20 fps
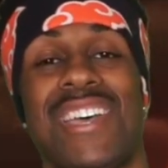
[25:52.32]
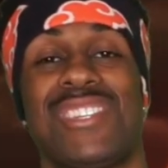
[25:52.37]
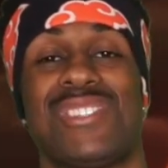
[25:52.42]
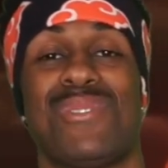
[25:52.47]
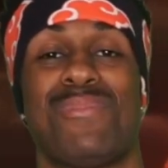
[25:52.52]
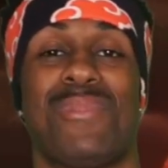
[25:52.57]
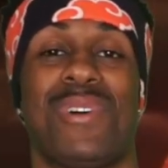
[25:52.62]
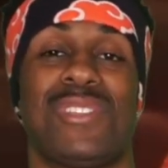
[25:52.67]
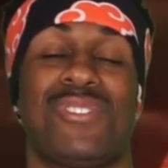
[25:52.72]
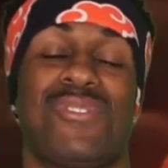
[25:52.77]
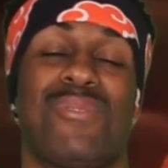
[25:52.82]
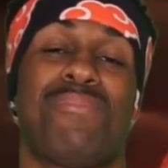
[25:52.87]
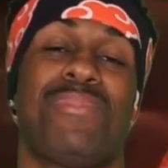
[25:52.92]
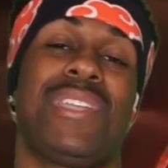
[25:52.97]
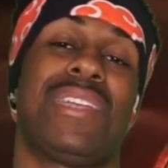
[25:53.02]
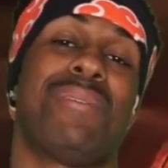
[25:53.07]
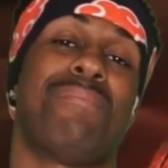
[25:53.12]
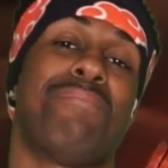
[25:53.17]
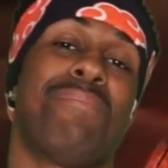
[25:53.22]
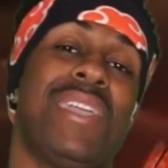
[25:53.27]
so much for
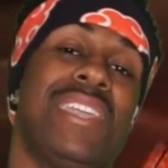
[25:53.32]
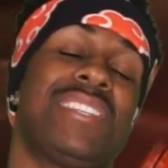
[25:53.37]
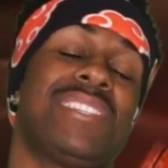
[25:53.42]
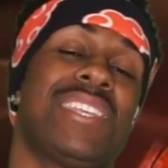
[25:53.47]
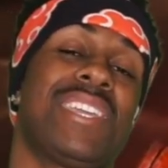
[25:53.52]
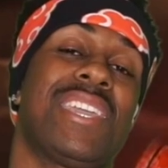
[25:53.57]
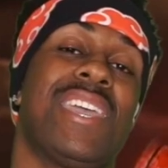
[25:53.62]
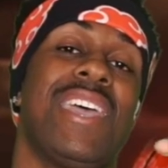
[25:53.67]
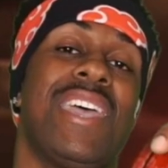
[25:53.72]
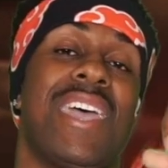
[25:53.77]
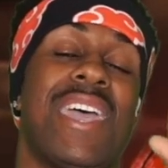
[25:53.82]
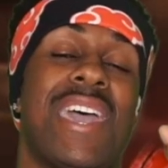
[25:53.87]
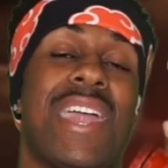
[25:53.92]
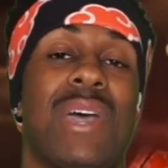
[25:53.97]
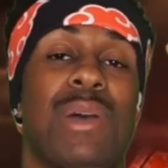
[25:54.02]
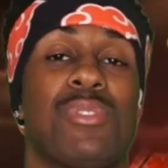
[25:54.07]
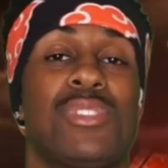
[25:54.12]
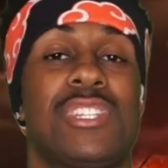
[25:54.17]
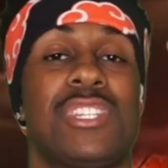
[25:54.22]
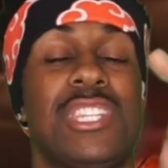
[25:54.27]
being amazing, and I
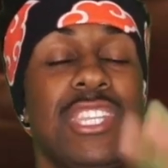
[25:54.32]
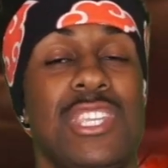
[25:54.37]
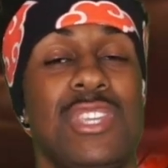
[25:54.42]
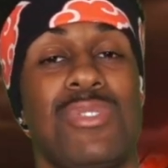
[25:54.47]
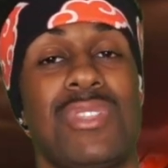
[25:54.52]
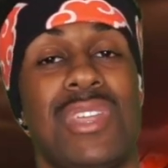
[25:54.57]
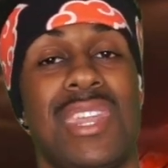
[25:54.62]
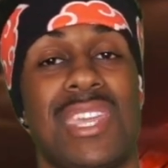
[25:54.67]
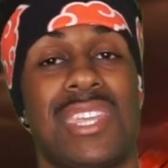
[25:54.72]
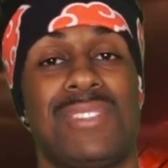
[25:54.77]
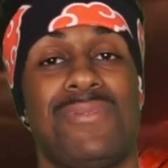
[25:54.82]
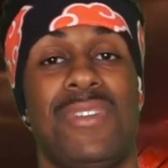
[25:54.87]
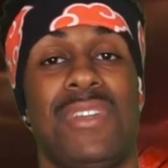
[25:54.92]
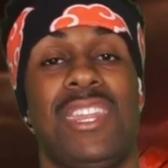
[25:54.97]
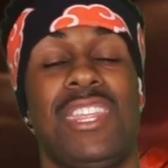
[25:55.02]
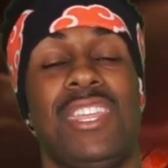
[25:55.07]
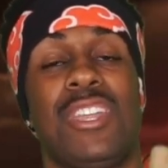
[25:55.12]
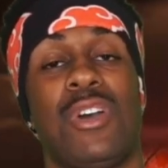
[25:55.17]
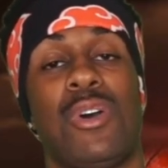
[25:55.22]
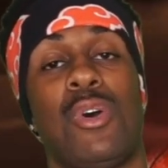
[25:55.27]
will see you in the next
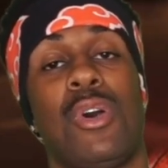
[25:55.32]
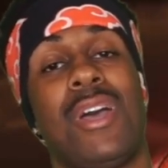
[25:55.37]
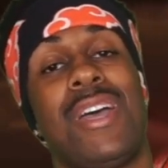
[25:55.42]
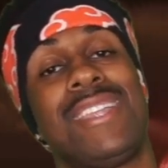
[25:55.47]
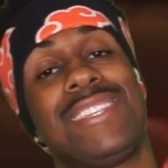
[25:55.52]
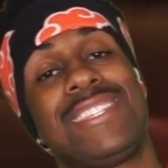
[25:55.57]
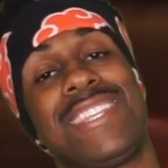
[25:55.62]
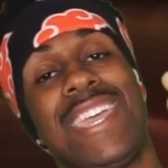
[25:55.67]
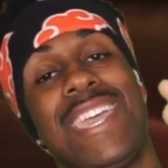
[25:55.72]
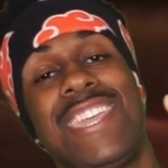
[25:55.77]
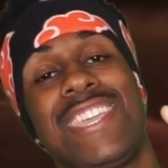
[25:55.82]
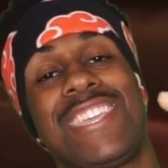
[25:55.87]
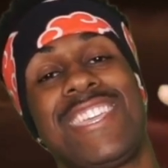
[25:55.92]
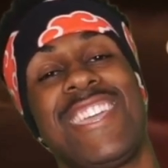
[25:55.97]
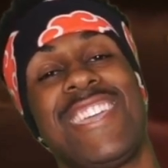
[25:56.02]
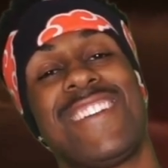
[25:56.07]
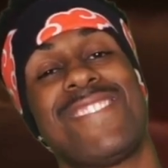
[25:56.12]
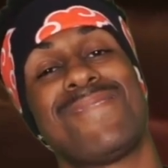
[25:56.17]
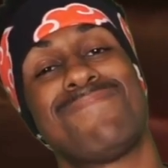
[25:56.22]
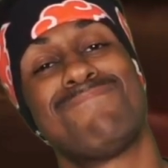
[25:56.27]
video. Take
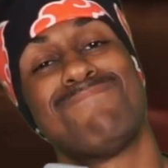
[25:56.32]
care.